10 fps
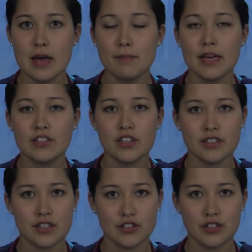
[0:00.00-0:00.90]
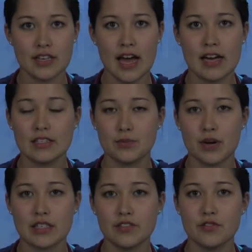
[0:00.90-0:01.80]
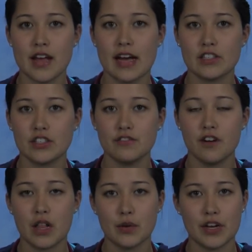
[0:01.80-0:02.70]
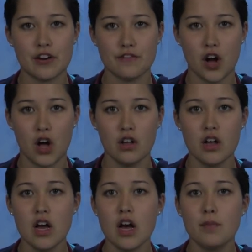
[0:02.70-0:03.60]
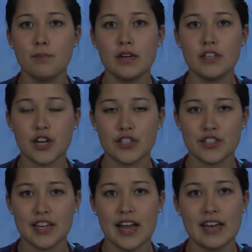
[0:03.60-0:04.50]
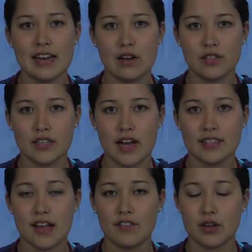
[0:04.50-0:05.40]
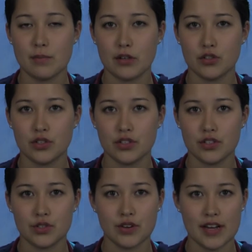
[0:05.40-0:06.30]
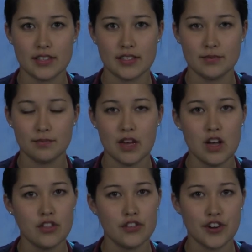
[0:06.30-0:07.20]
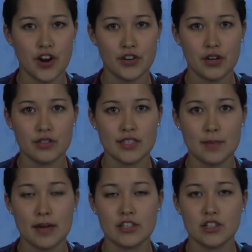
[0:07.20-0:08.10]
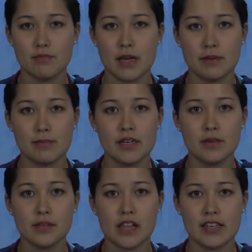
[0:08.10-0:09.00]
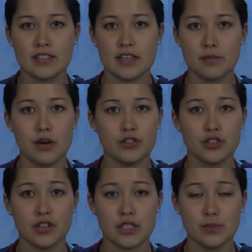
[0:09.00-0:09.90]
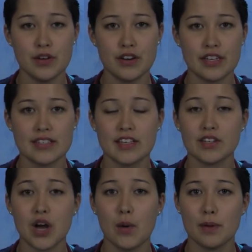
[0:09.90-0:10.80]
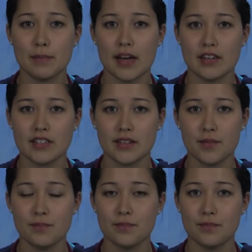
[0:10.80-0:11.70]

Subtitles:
Patient initially had a depressive reaction following her fall, but adjusted and now denies having emotional distress. The chart notes that patient may be minimalizing emotional experience as a coping mechanism.